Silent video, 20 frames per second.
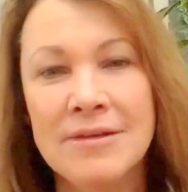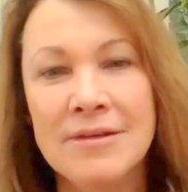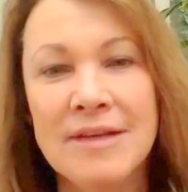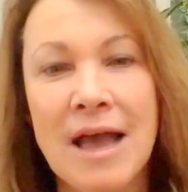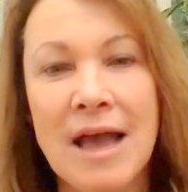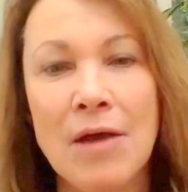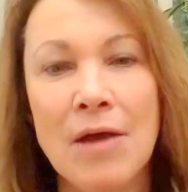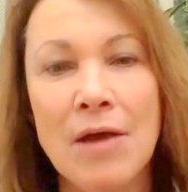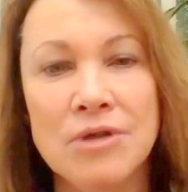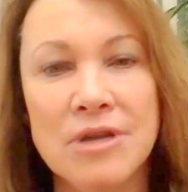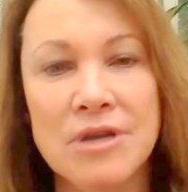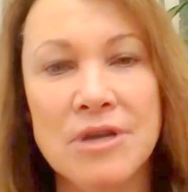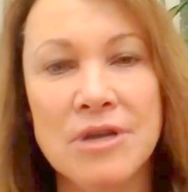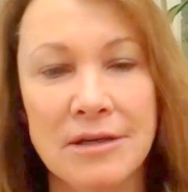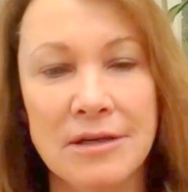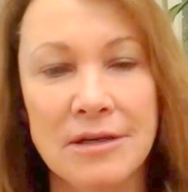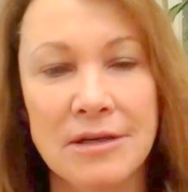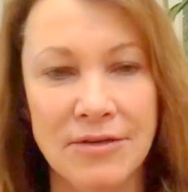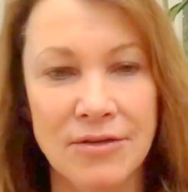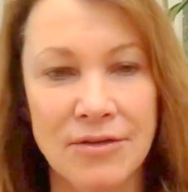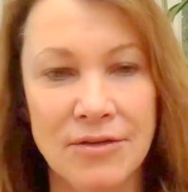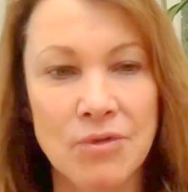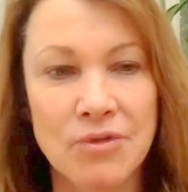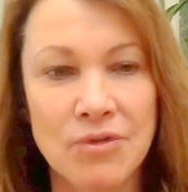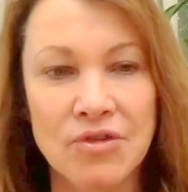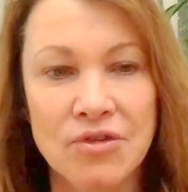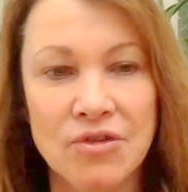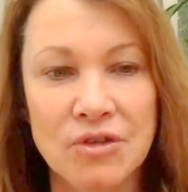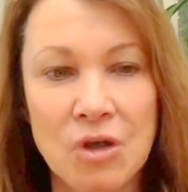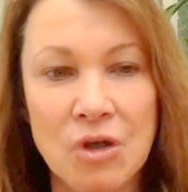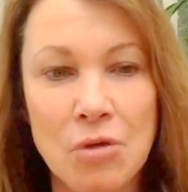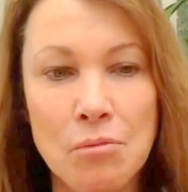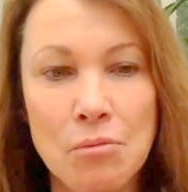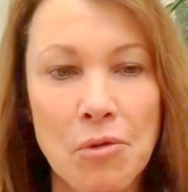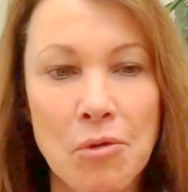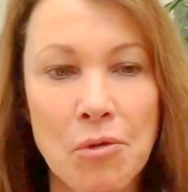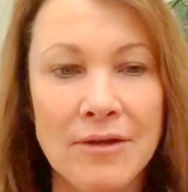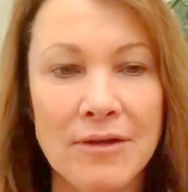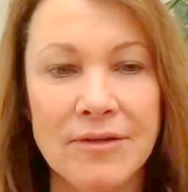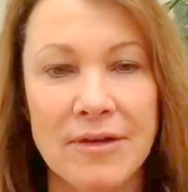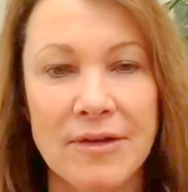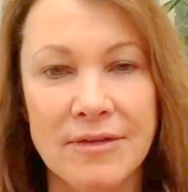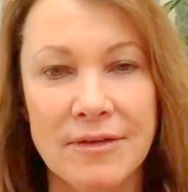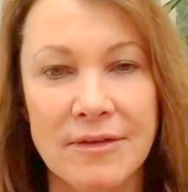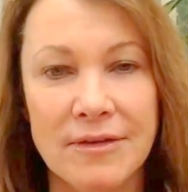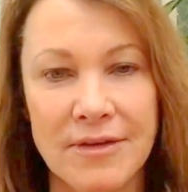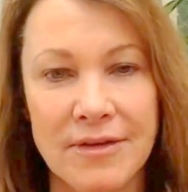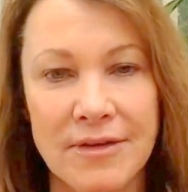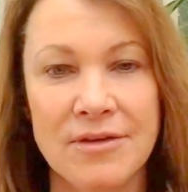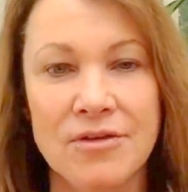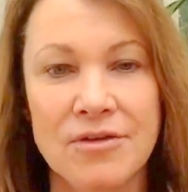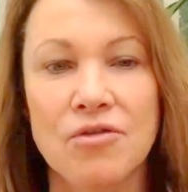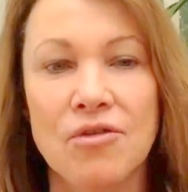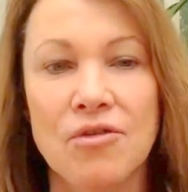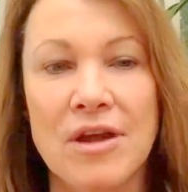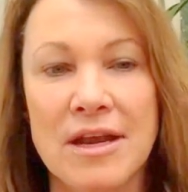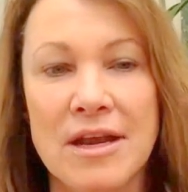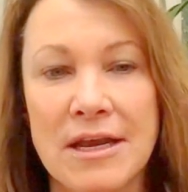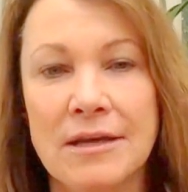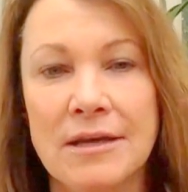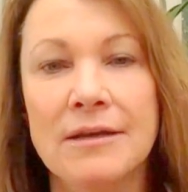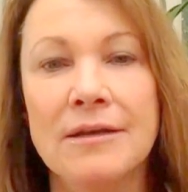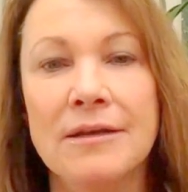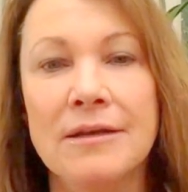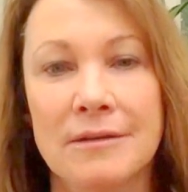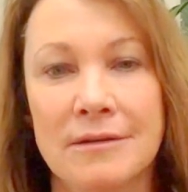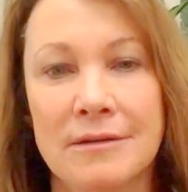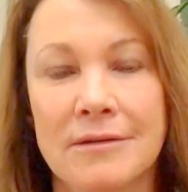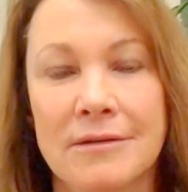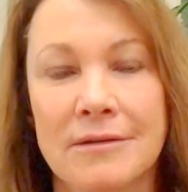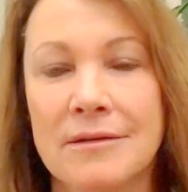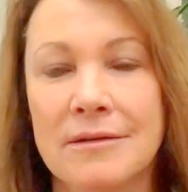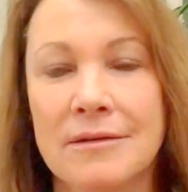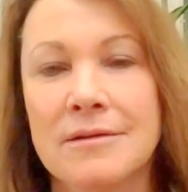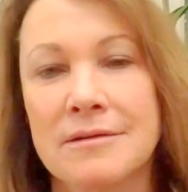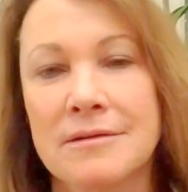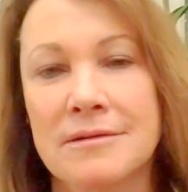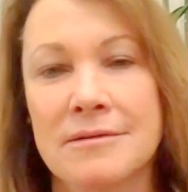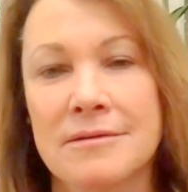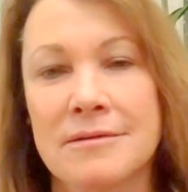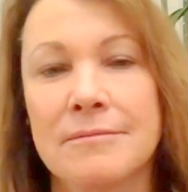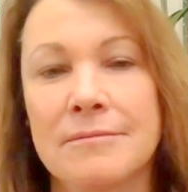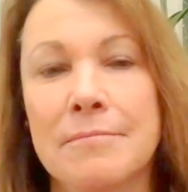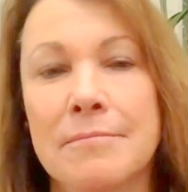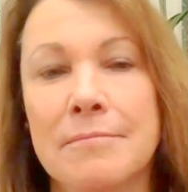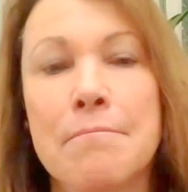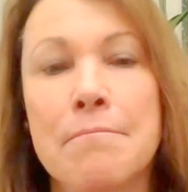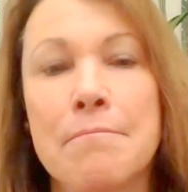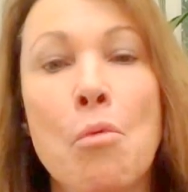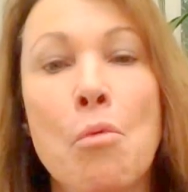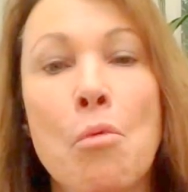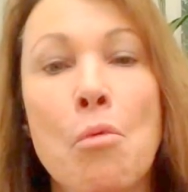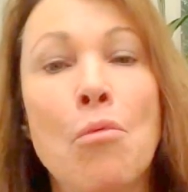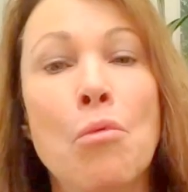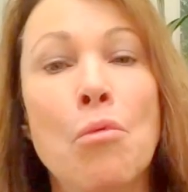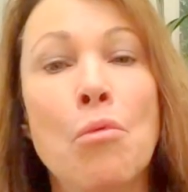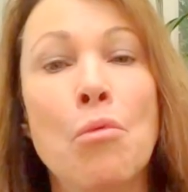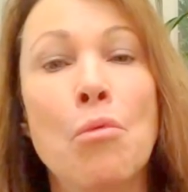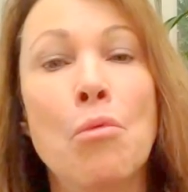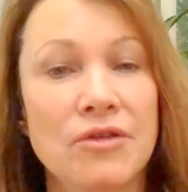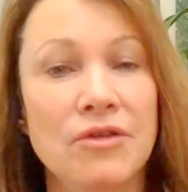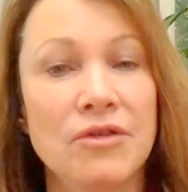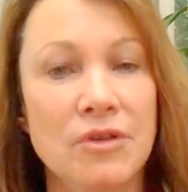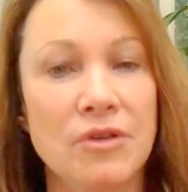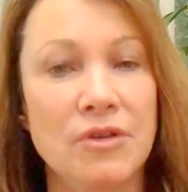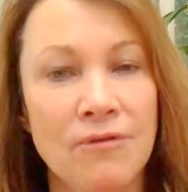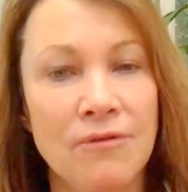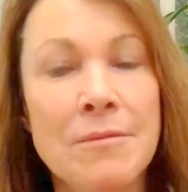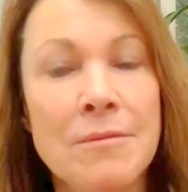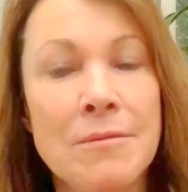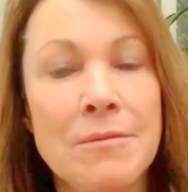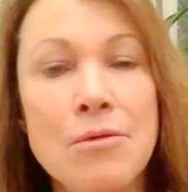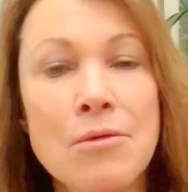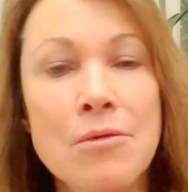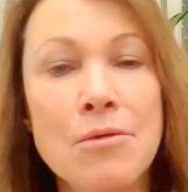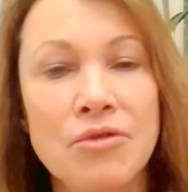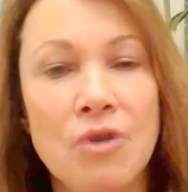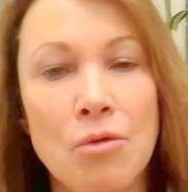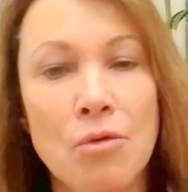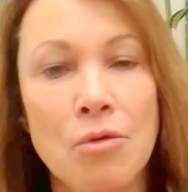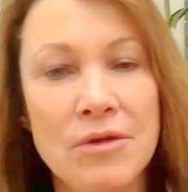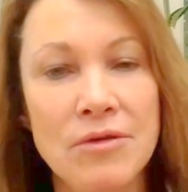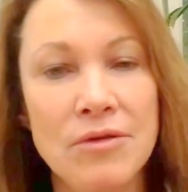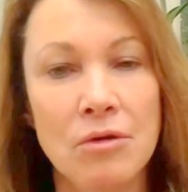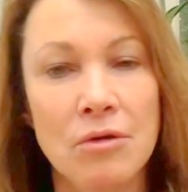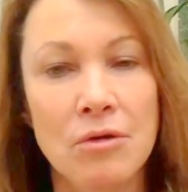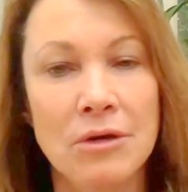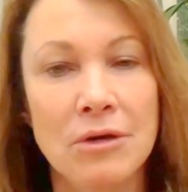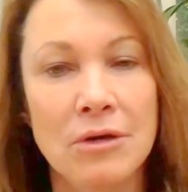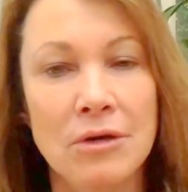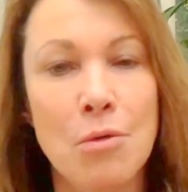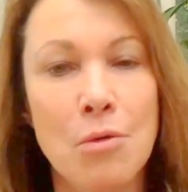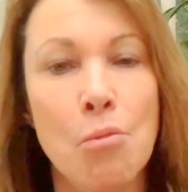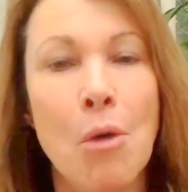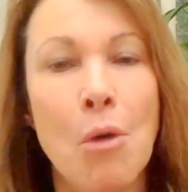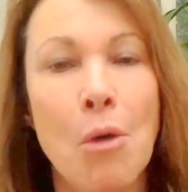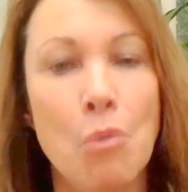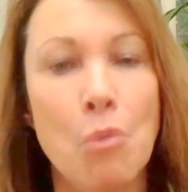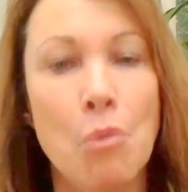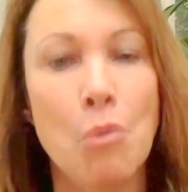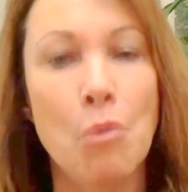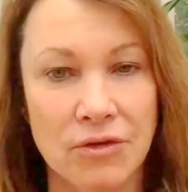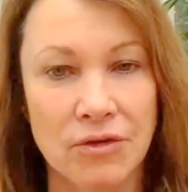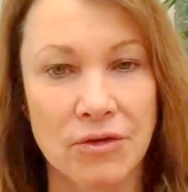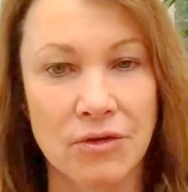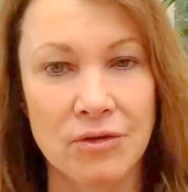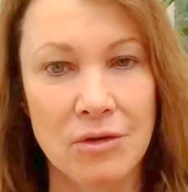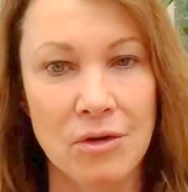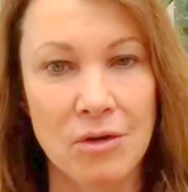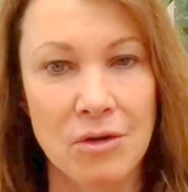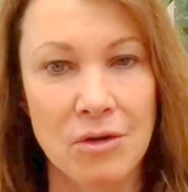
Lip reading: sound healing. So it was a slow process of integrating what works. For me, it was always, Orly, what works?